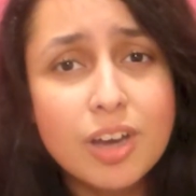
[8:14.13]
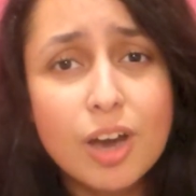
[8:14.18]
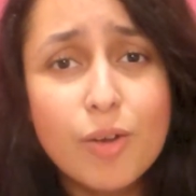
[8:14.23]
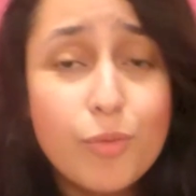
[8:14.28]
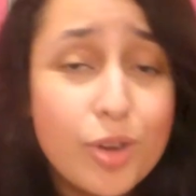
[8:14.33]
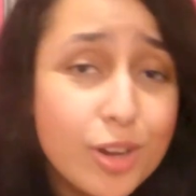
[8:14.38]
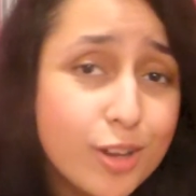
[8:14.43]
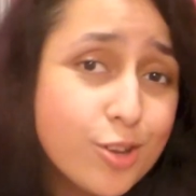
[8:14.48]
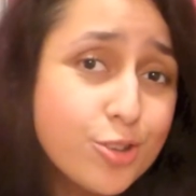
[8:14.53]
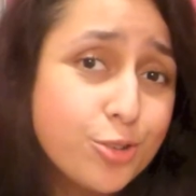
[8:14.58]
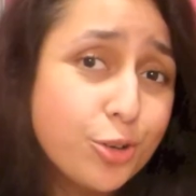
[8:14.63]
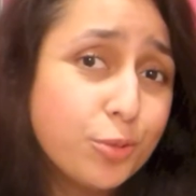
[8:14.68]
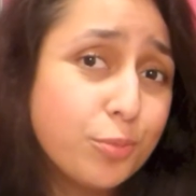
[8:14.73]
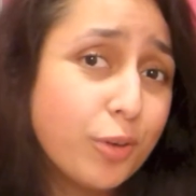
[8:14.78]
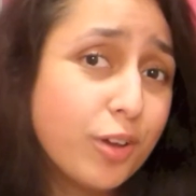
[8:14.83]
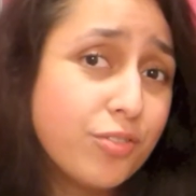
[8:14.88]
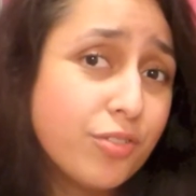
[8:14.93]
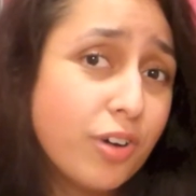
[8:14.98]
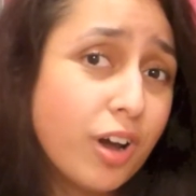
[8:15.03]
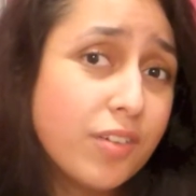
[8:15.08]
I really enjoyed
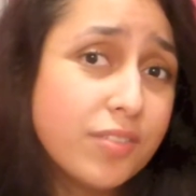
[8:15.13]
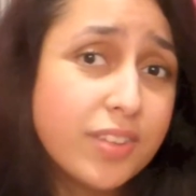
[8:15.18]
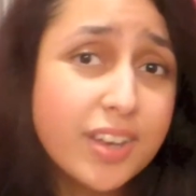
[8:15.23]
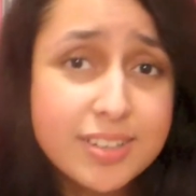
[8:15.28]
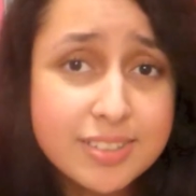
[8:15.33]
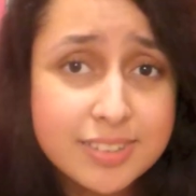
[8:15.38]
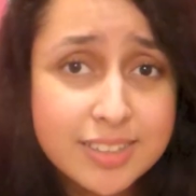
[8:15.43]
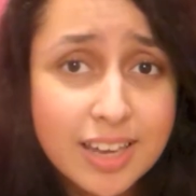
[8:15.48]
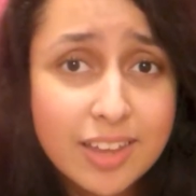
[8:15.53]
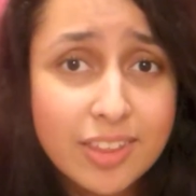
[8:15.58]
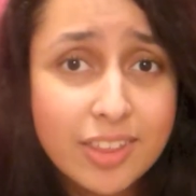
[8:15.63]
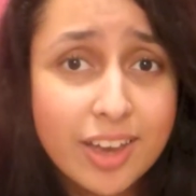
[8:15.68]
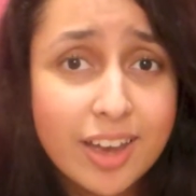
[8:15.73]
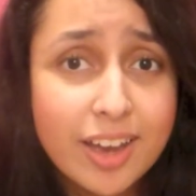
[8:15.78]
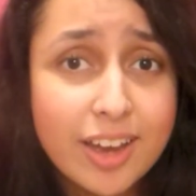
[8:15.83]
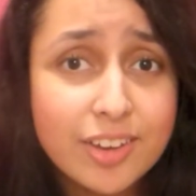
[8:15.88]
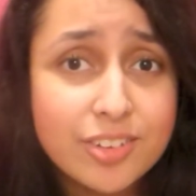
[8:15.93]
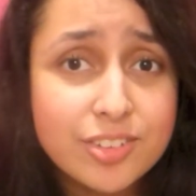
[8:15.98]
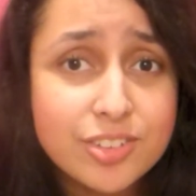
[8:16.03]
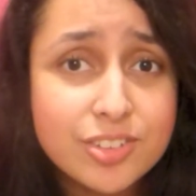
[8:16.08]
my five day stay
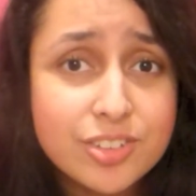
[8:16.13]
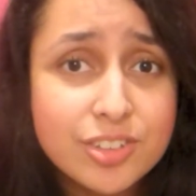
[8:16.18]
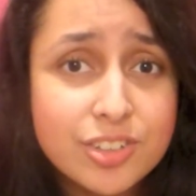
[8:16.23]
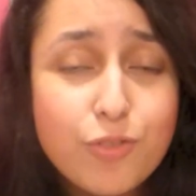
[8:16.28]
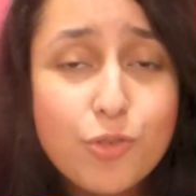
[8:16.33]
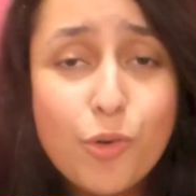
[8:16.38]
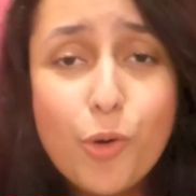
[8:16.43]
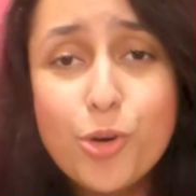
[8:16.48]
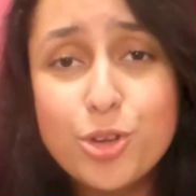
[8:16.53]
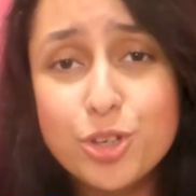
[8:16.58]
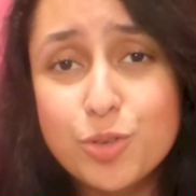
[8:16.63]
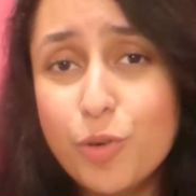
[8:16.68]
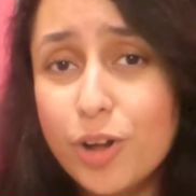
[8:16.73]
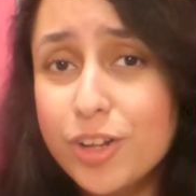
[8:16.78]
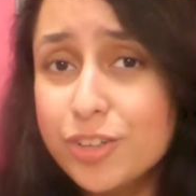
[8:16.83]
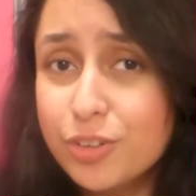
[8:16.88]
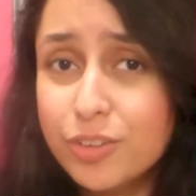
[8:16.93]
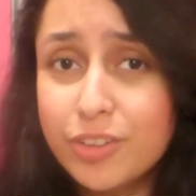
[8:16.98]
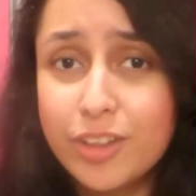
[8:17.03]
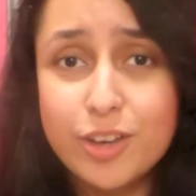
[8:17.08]
there and of course
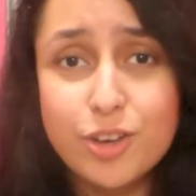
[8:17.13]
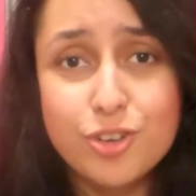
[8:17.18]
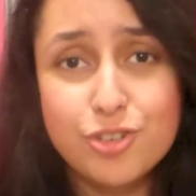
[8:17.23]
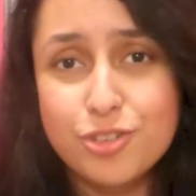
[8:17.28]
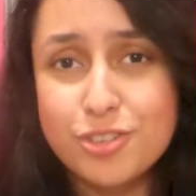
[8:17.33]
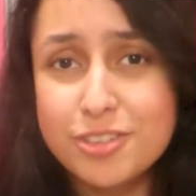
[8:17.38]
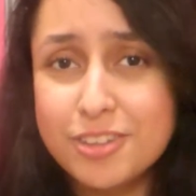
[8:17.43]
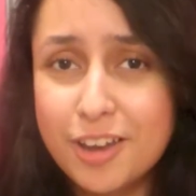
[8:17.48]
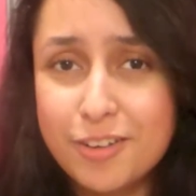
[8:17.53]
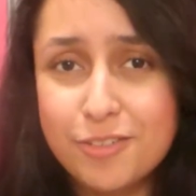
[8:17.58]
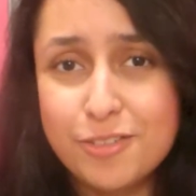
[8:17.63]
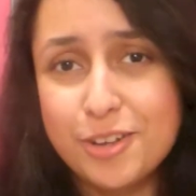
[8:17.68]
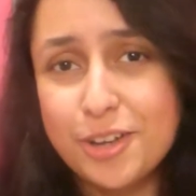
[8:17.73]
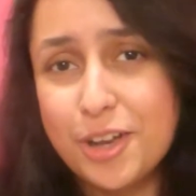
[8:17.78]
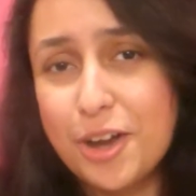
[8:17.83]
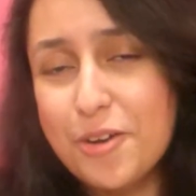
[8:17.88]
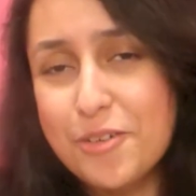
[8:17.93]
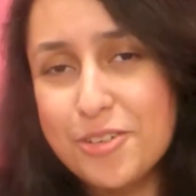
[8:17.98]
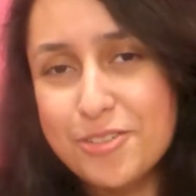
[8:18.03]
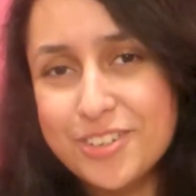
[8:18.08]
whilst you're there you should definitely
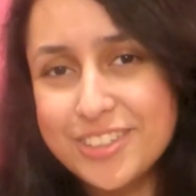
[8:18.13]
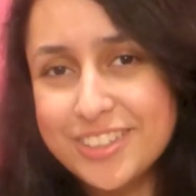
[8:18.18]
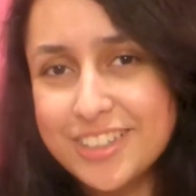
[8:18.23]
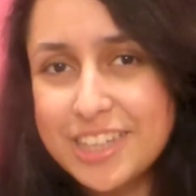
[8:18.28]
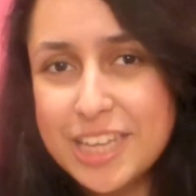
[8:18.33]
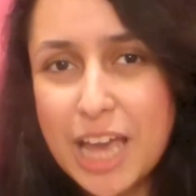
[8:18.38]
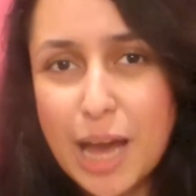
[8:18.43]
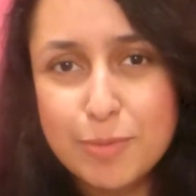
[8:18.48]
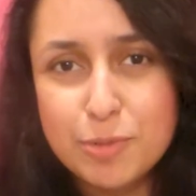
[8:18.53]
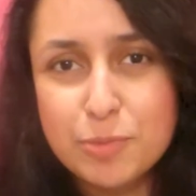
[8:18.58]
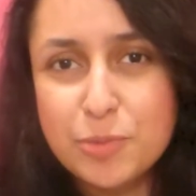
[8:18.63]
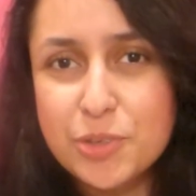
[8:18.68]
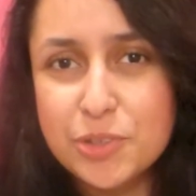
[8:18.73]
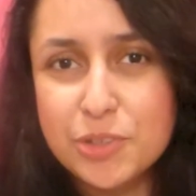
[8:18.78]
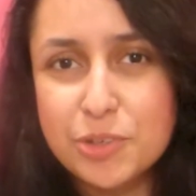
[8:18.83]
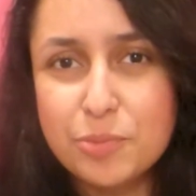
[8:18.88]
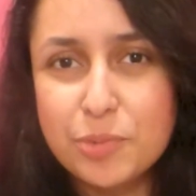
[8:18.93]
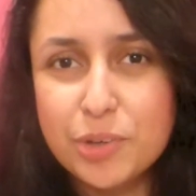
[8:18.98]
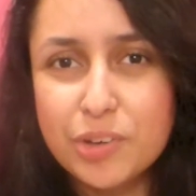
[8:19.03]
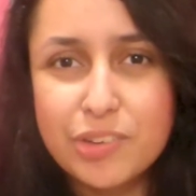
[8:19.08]
go and visit the ABBA
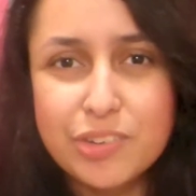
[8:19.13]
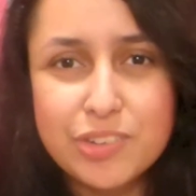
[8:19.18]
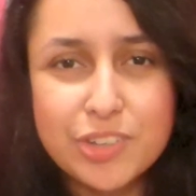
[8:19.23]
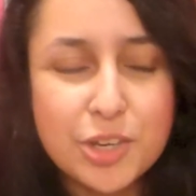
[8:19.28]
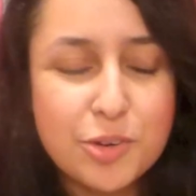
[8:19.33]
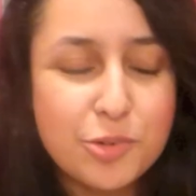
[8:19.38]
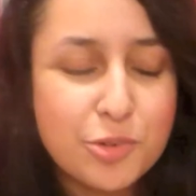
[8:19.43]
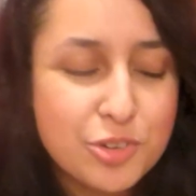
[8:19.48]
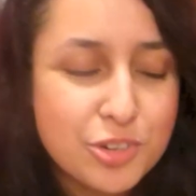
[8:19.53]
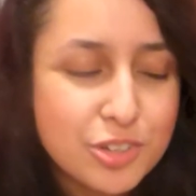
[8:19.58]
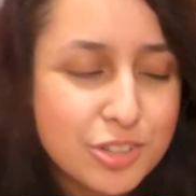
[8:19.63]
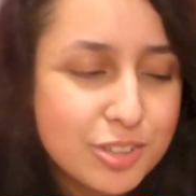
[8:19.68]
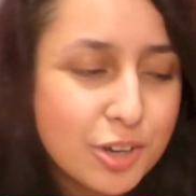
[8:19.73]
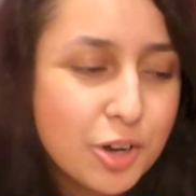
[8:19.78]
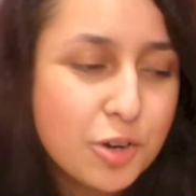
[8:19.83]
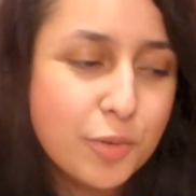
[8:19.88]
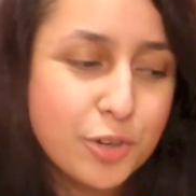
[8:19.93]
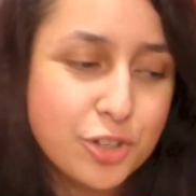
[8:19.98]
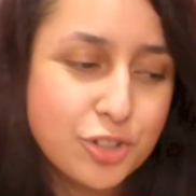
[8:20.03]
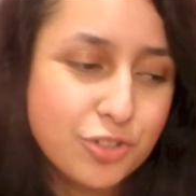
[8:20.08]
Museum because it was
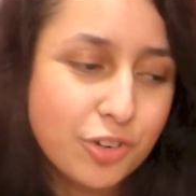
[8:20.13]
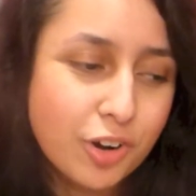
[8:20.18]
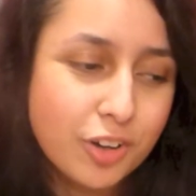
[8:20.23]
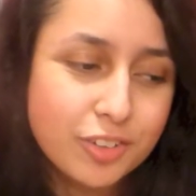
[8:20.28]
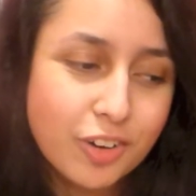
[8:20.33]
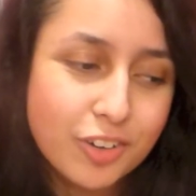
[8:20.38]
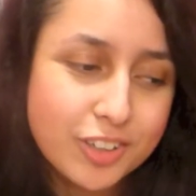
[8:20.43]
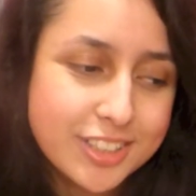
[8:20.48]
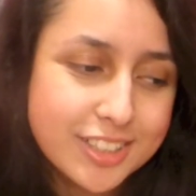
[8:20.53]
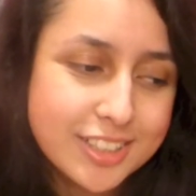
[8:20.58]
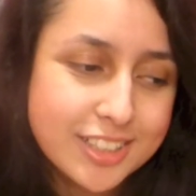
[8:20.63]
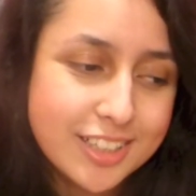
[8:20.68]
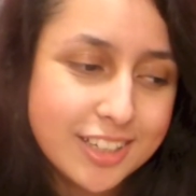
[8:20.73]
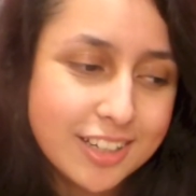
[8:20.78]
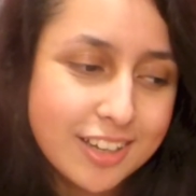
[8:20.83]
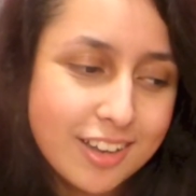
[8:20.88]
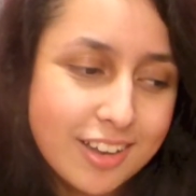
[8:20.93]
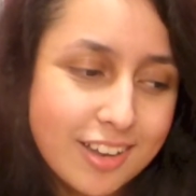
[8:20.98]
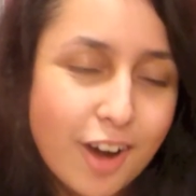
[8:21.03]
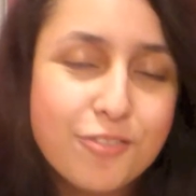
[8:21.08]
so much fun, honestly.